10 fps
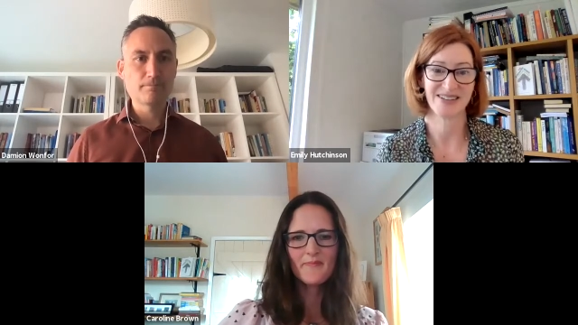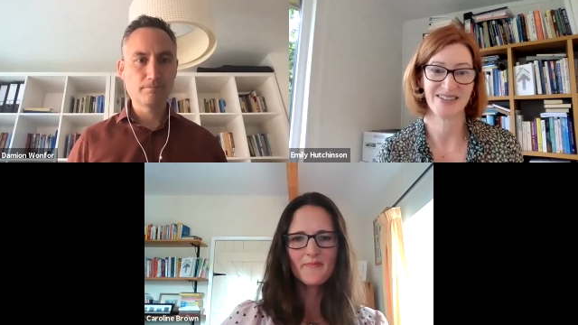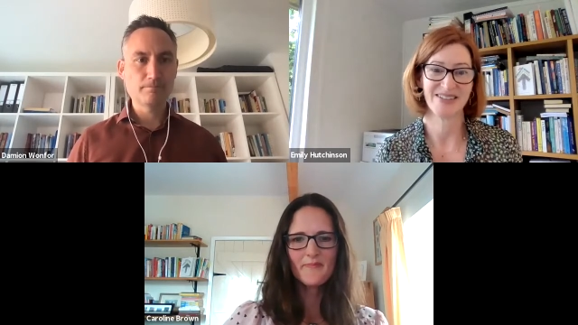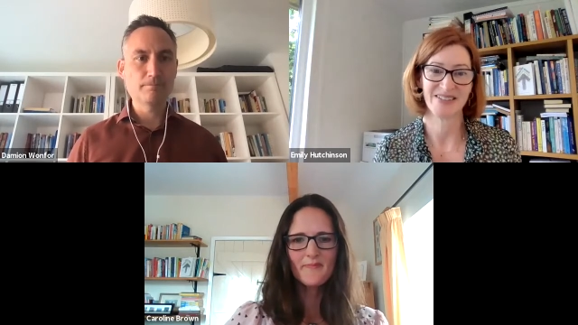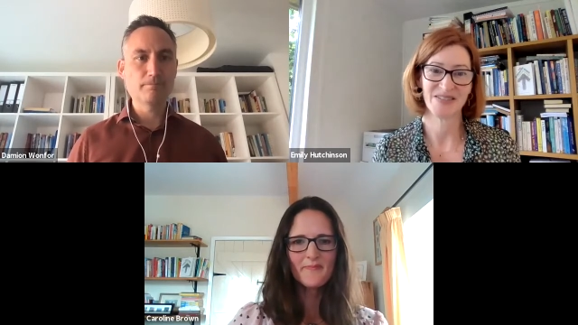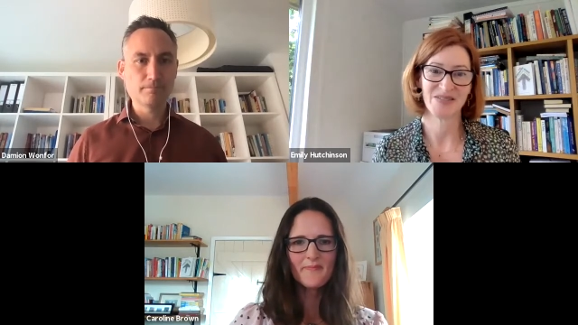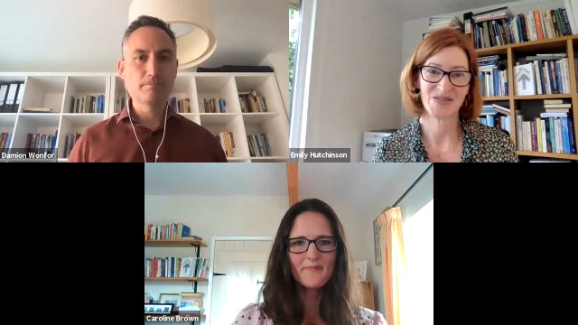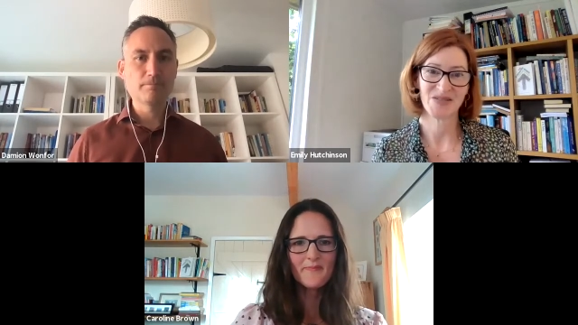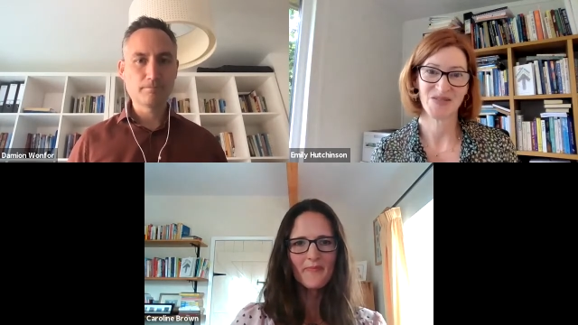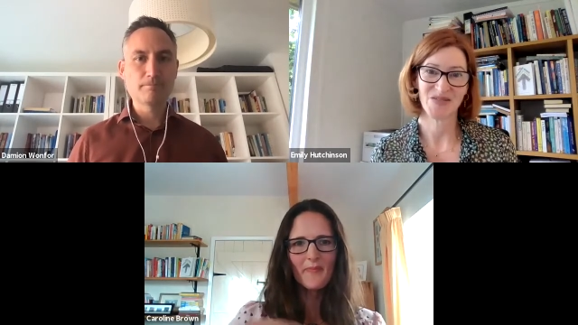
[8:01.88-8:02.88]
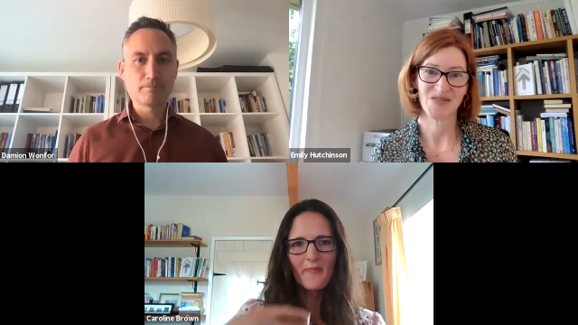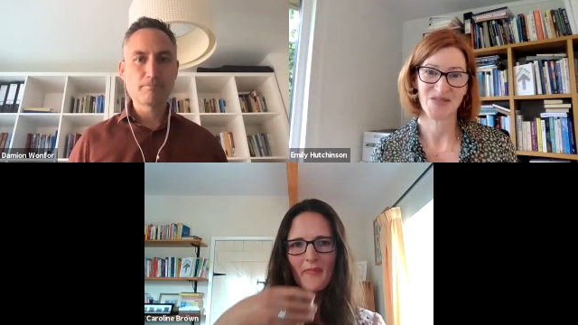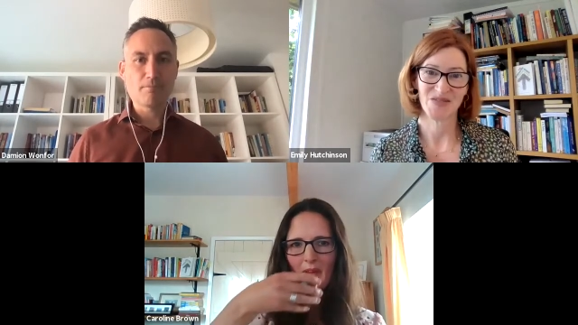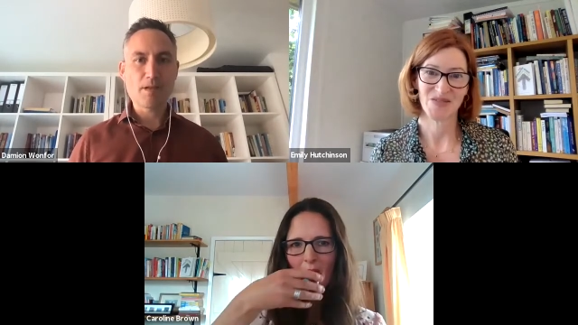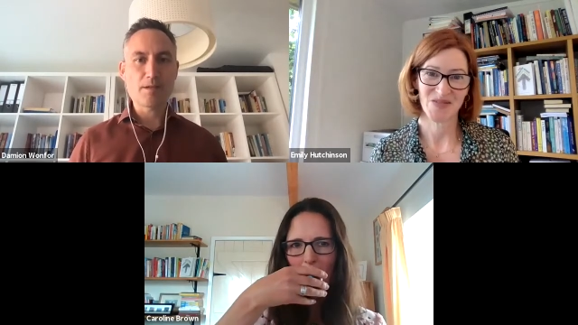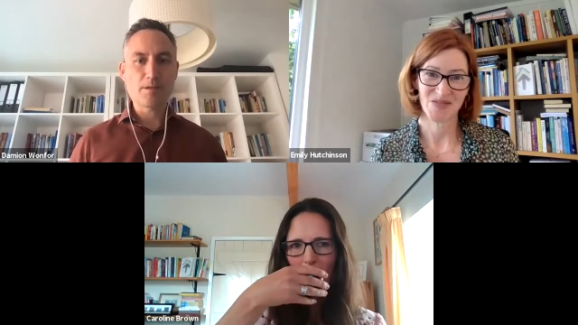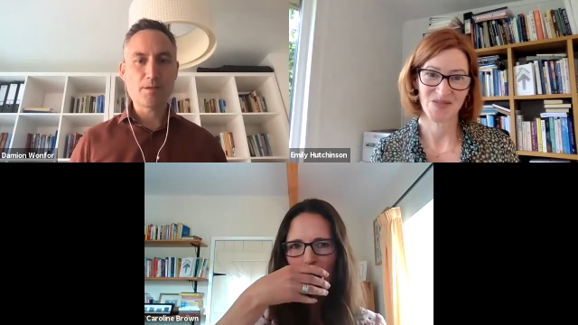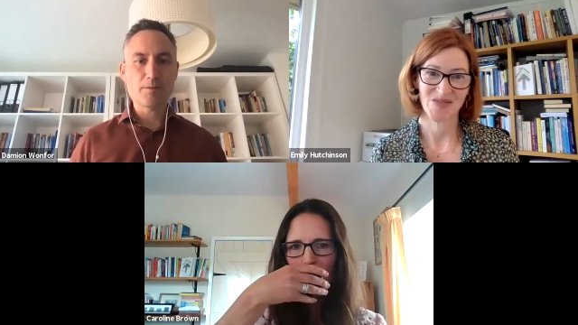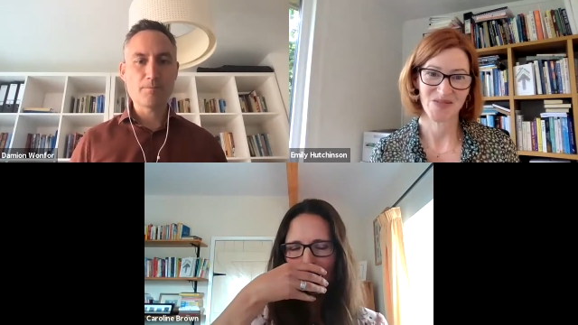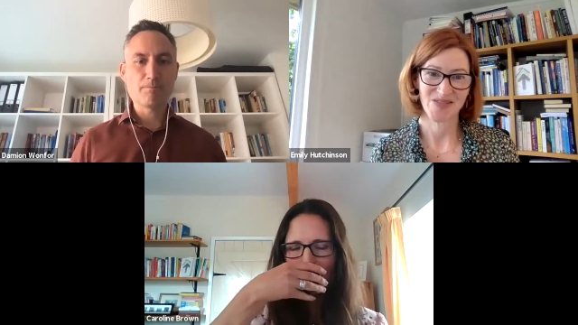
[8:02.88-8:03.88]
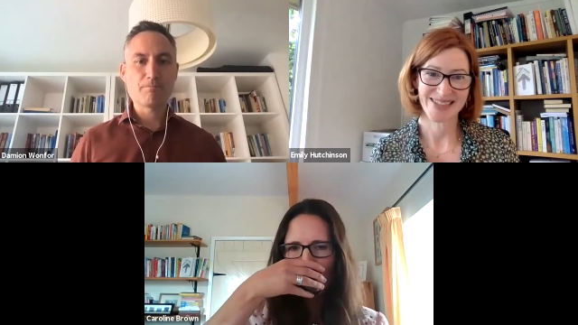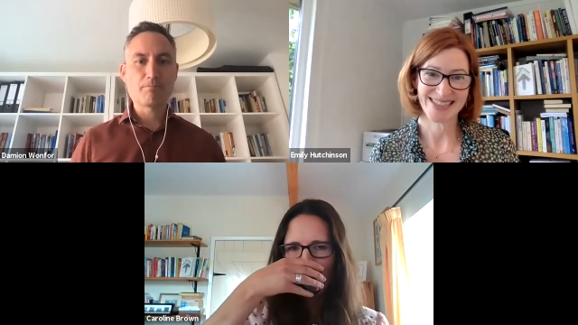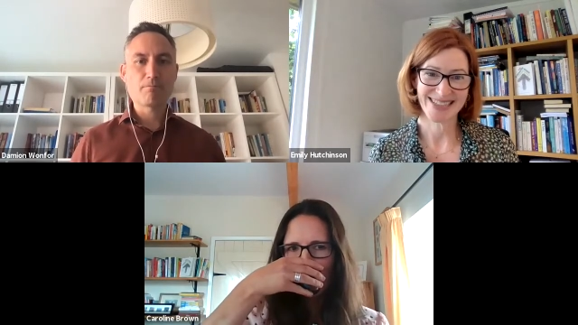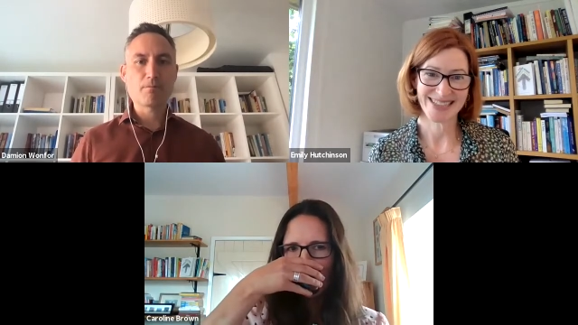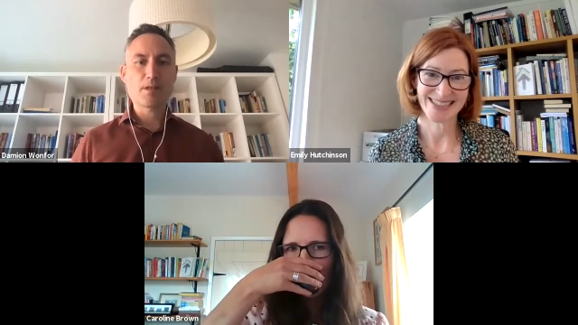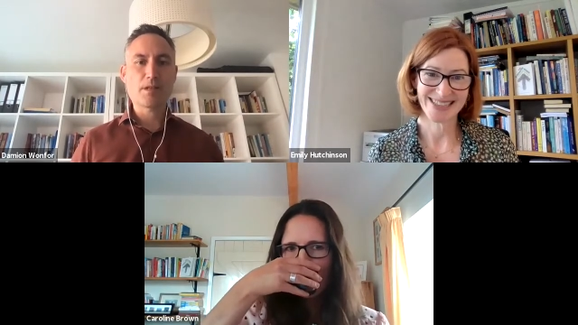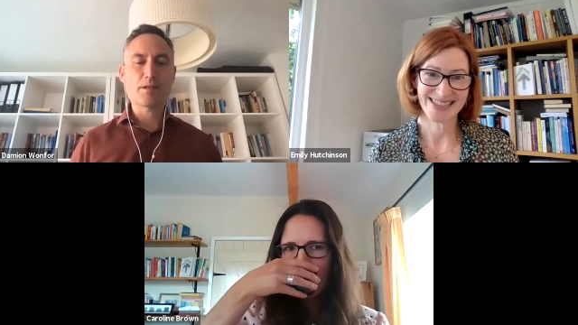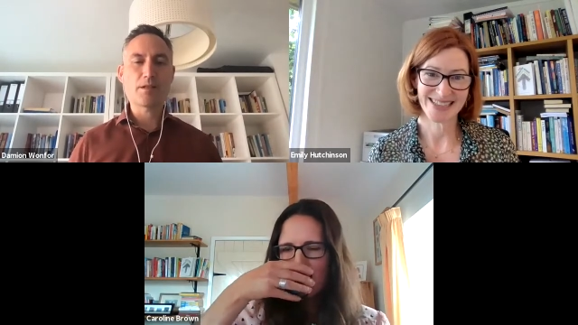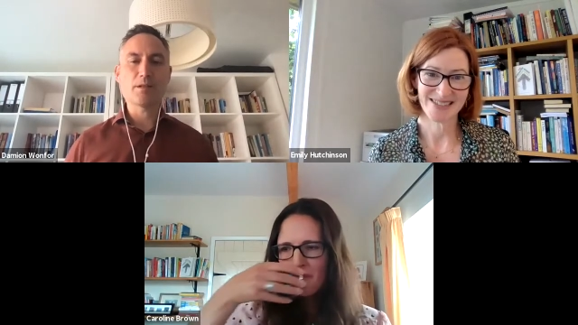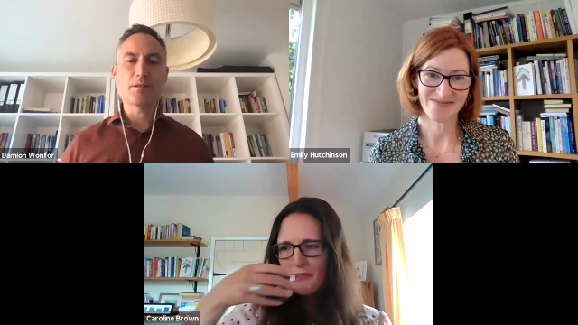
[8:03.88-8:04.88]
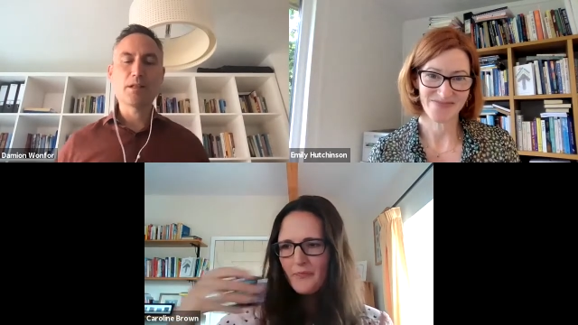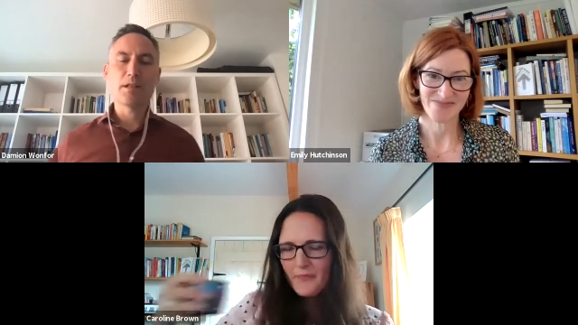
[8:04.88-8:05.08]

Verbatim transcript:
Speaker 1: Mm-mm. Thank you. Thank you.